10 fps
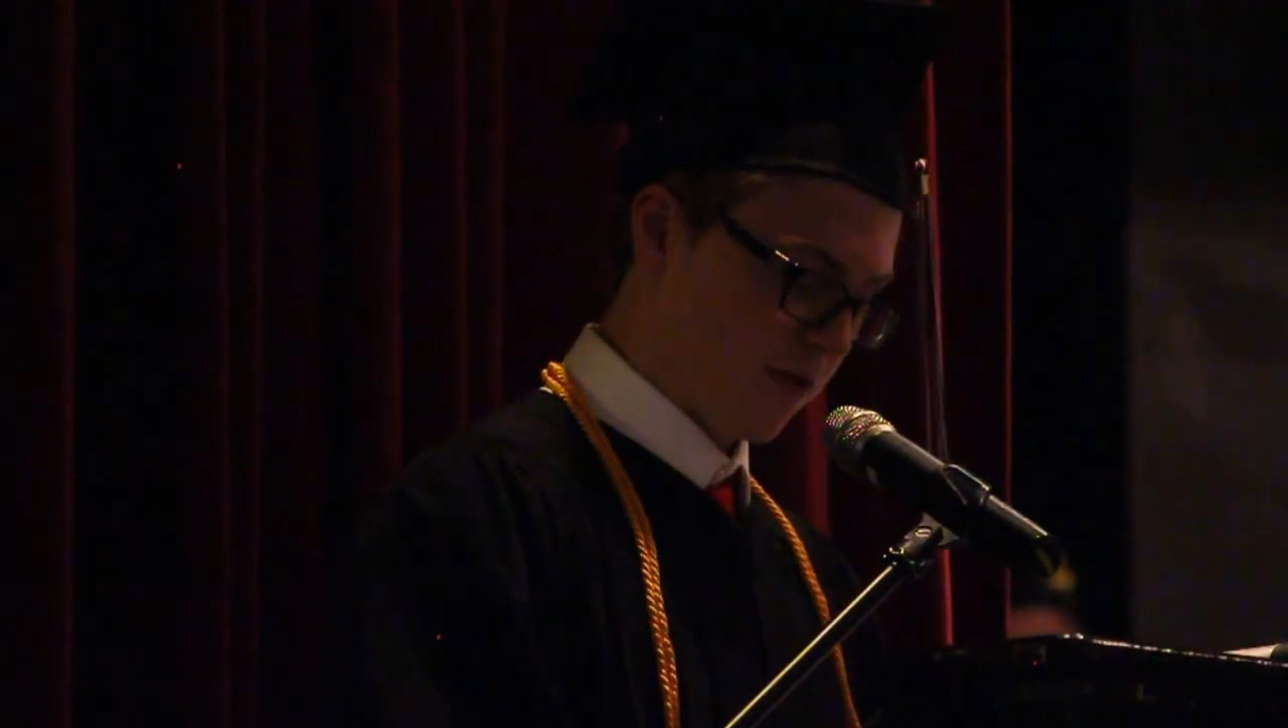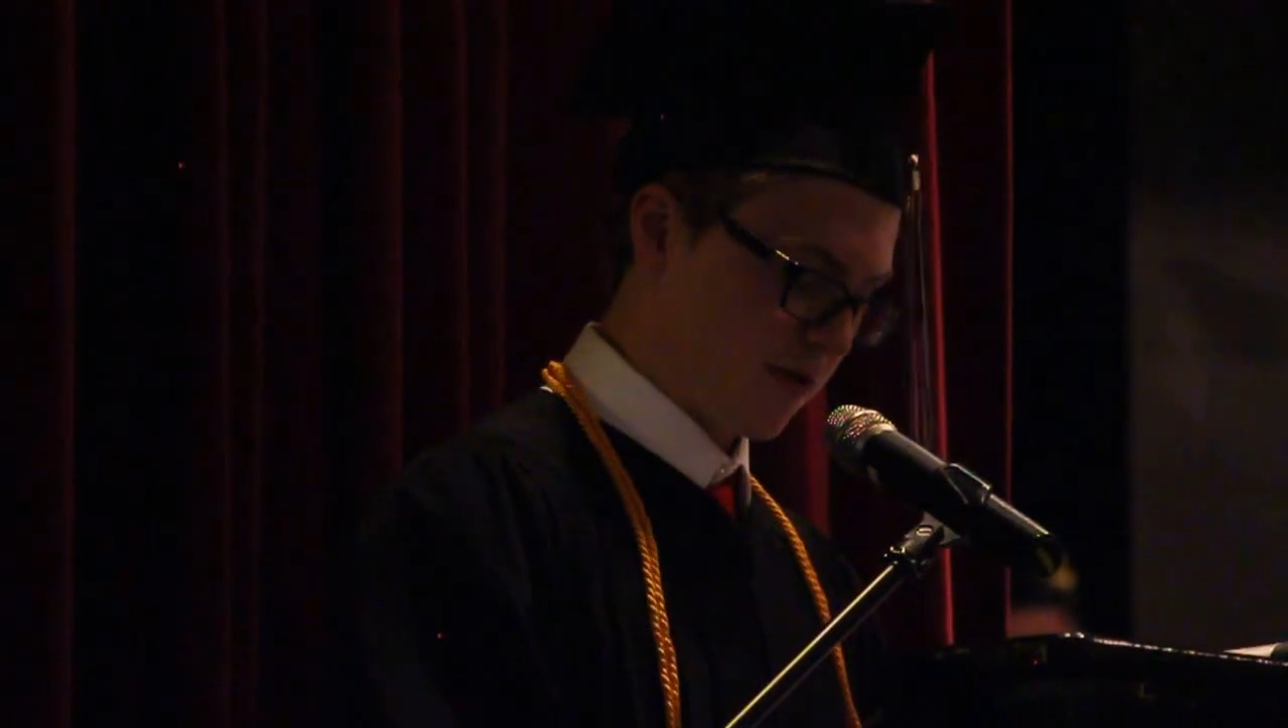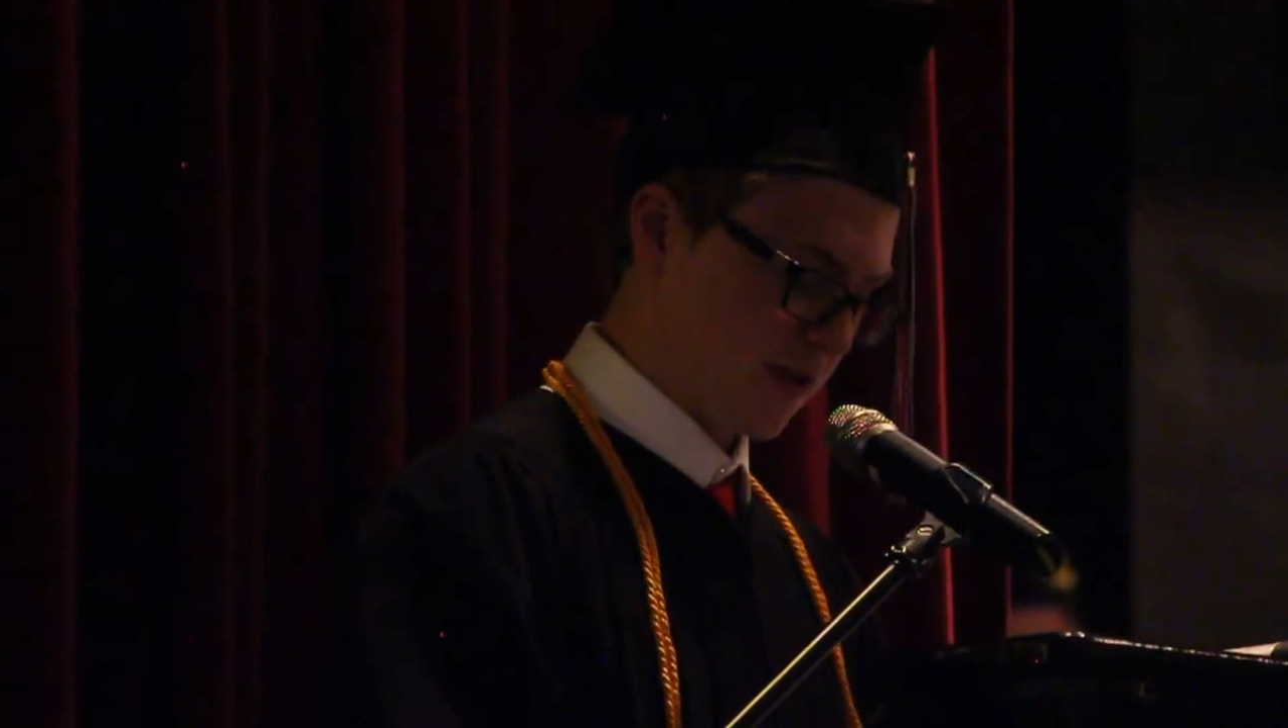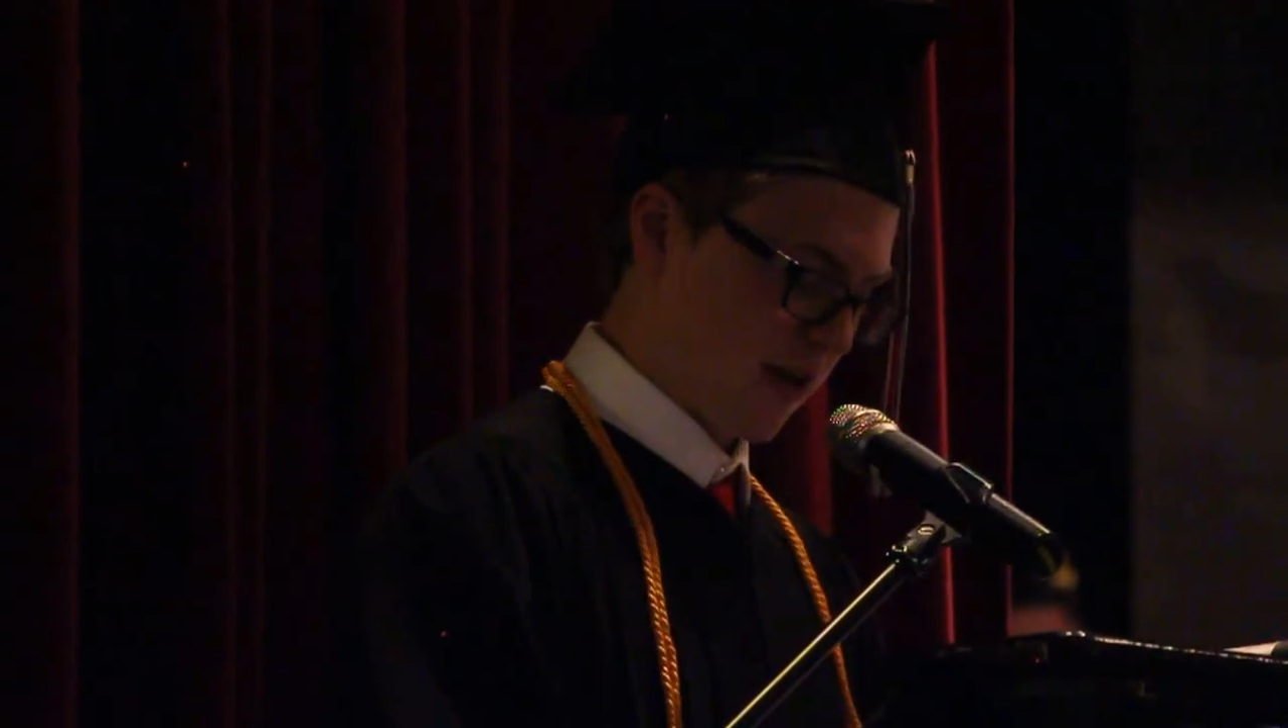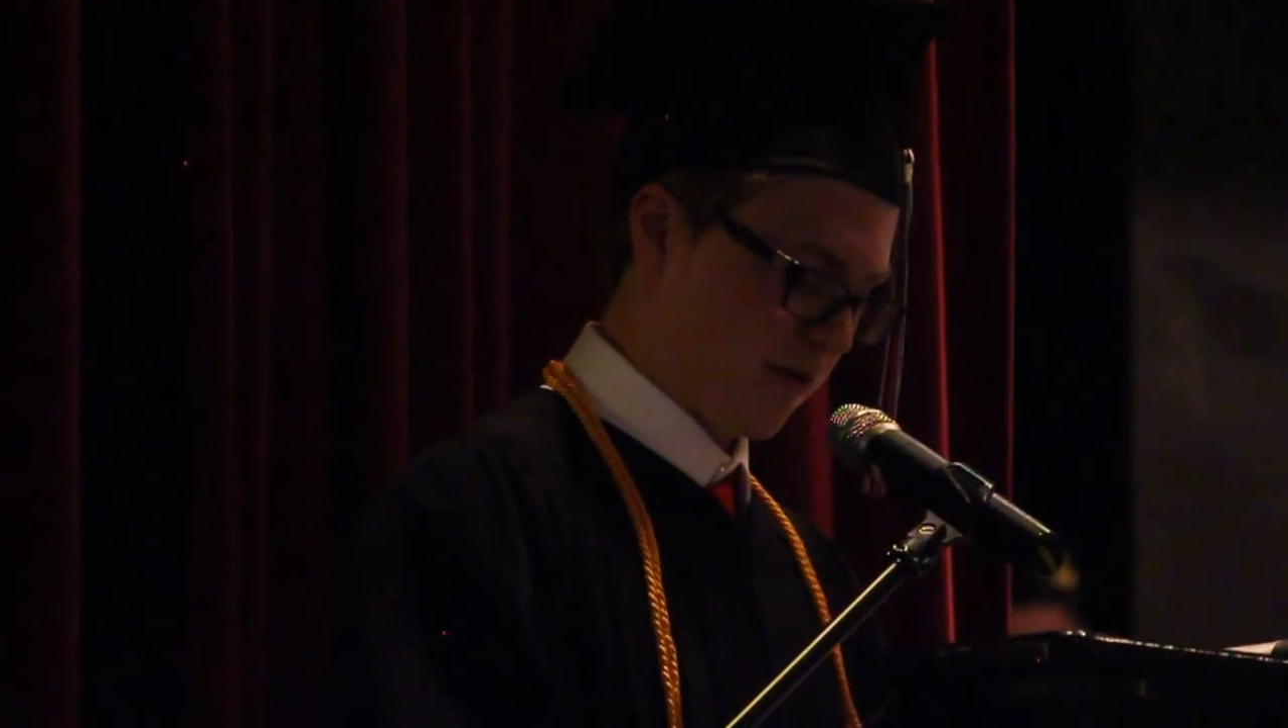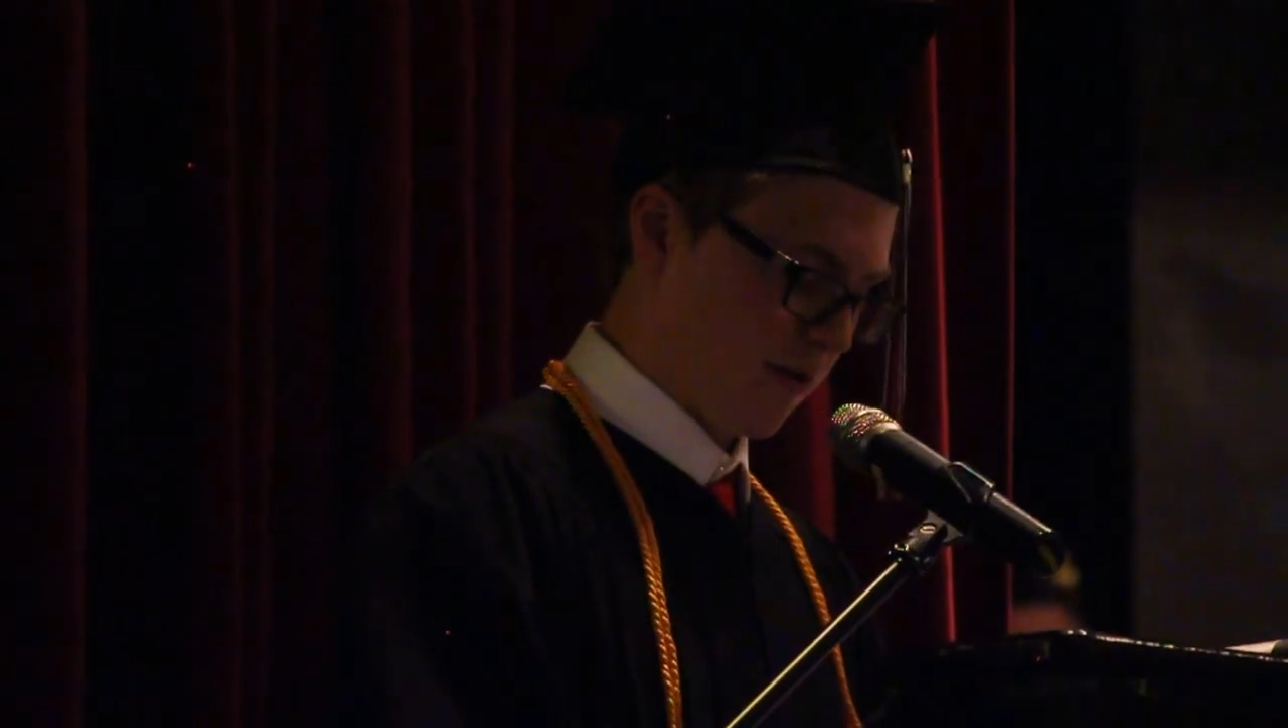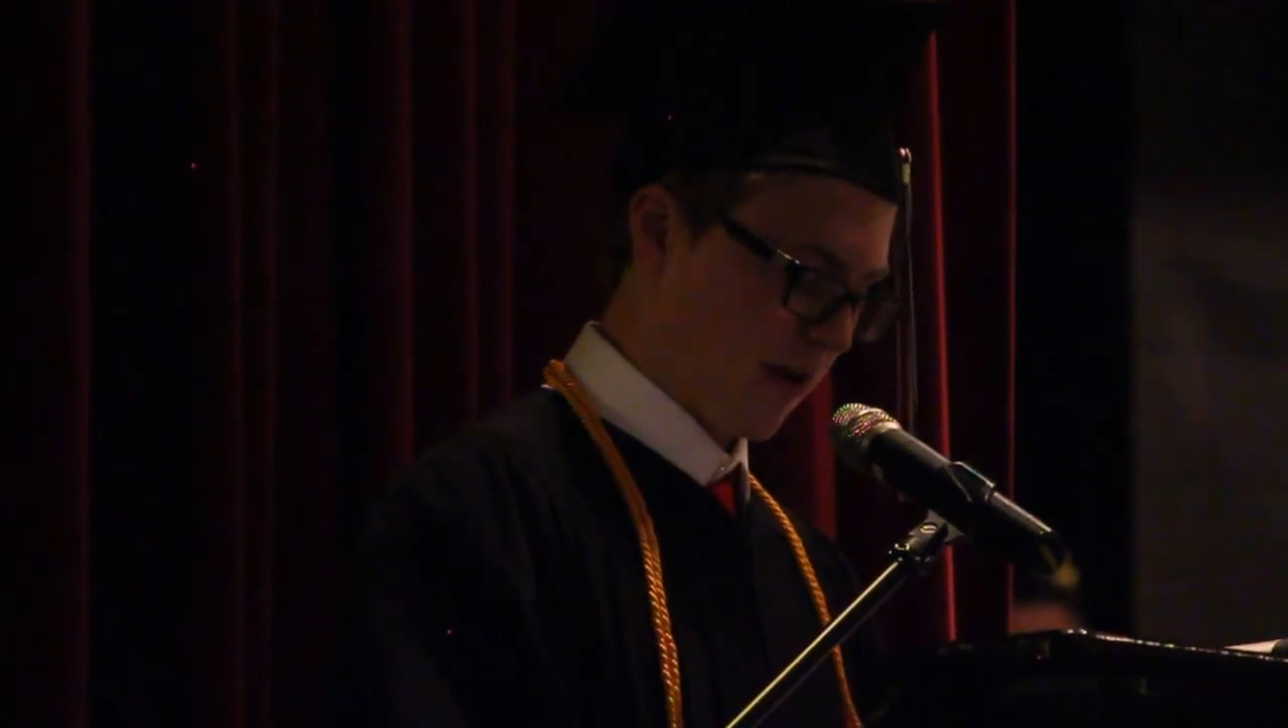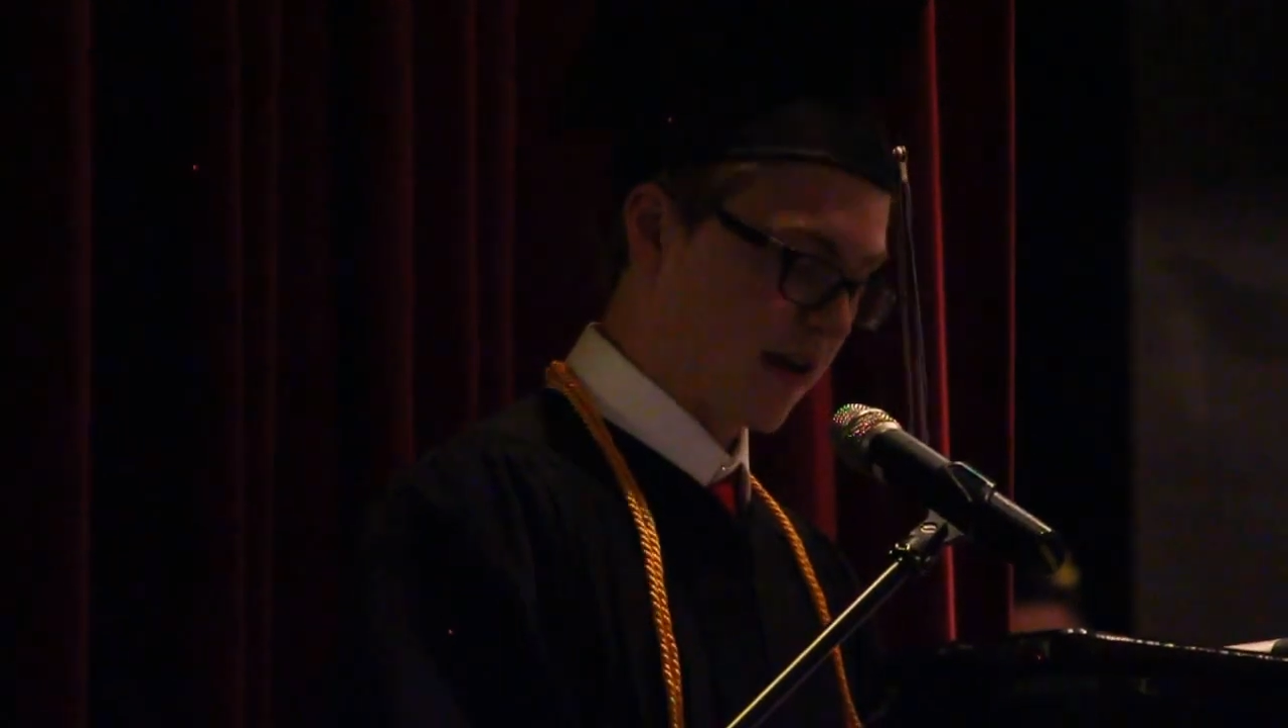4 years later,